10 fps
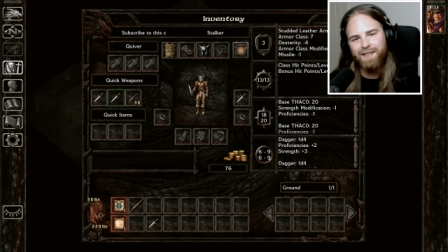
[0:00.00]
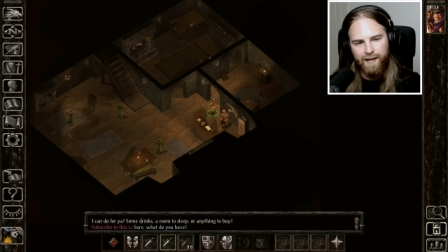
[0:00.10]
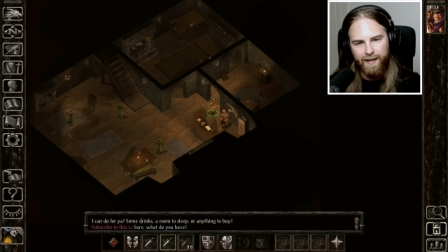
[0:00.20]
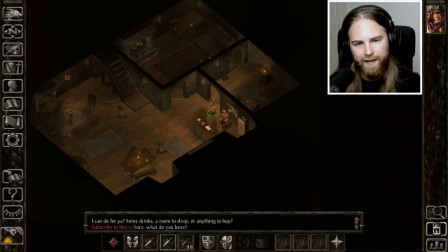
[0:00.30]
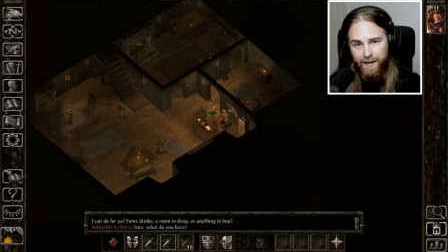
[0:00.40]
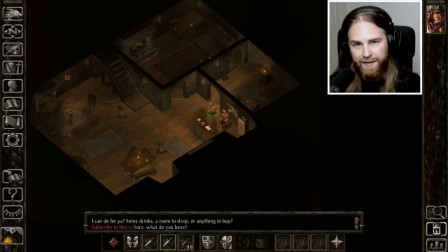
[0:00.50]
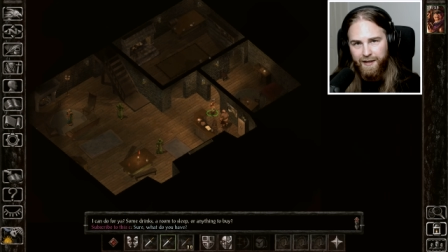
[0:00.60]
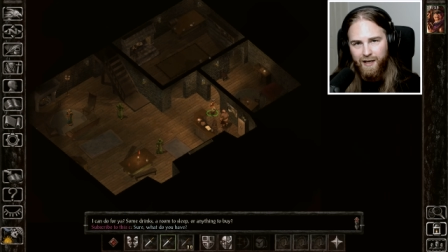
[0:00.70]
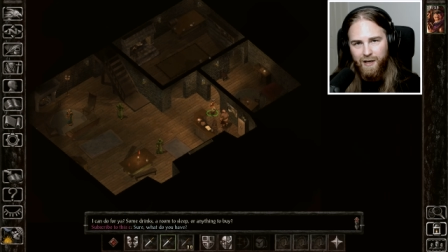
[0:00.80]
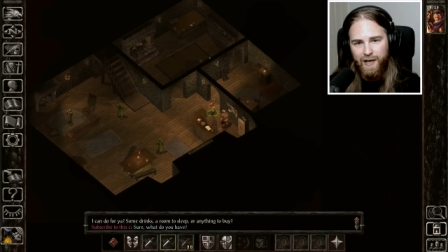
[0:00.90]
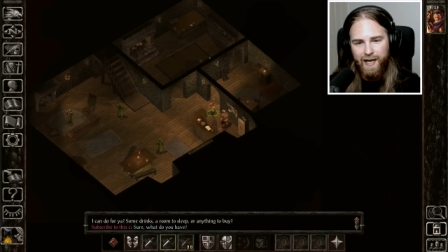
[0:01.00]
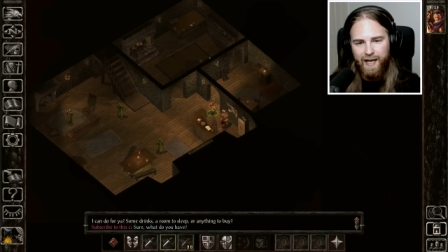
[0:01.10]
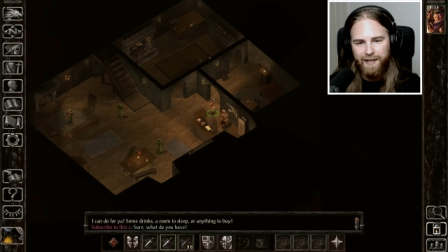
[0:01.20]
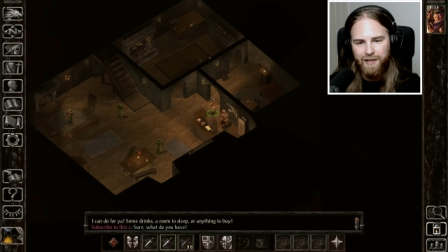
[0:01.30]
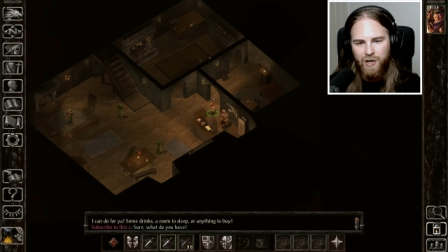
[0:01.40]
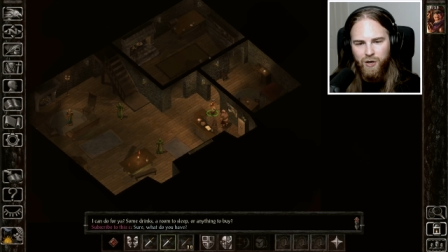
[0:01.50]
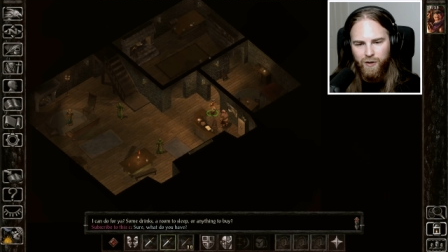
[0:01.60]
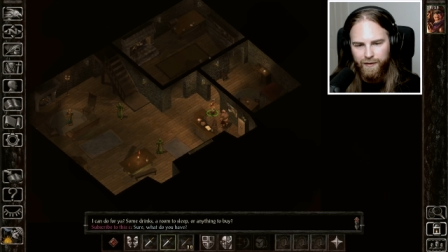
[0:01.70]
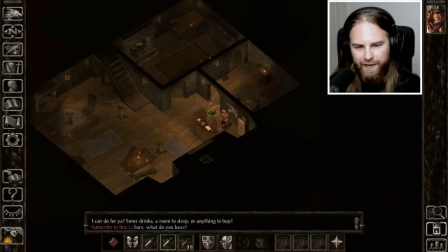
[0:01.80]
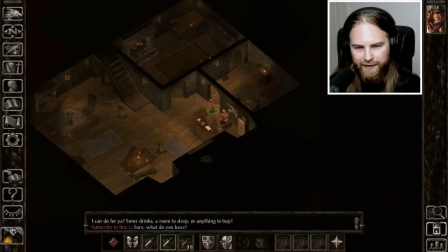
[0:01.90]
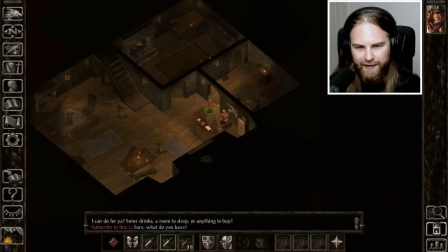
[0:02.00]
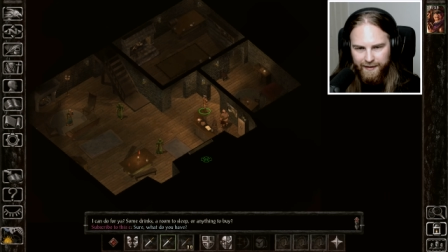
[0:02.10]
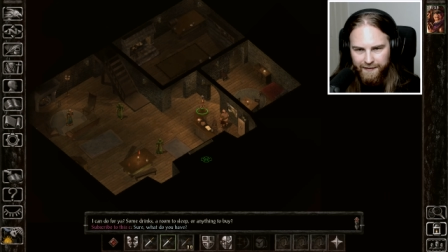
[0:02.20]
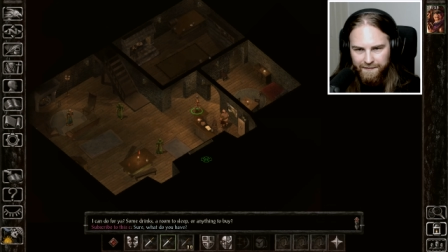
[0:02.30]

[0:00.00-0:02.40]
Right, let's go and hunt.